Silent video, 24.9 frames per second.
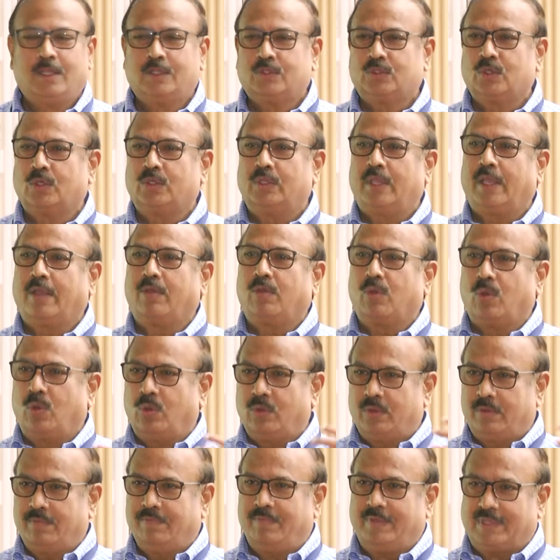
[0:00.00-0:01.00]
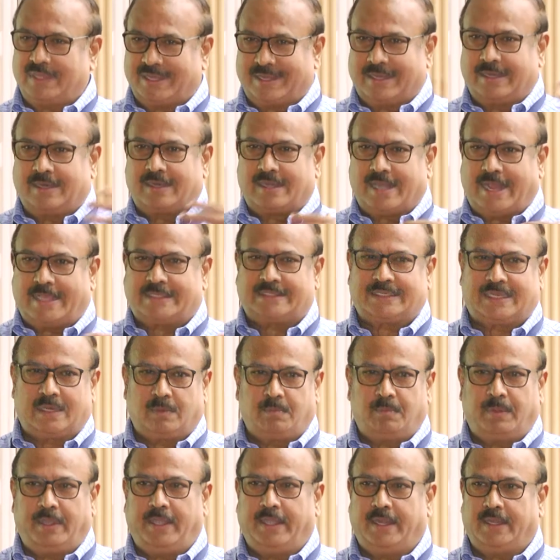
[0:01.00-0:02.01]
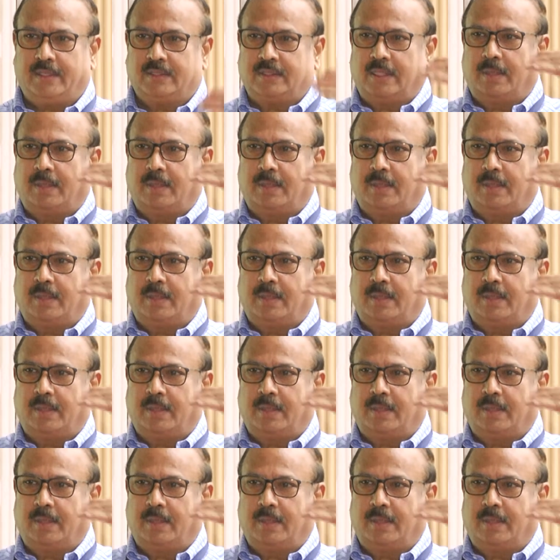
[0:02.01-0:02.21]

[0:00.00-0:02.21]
So they grown with a classical breeding.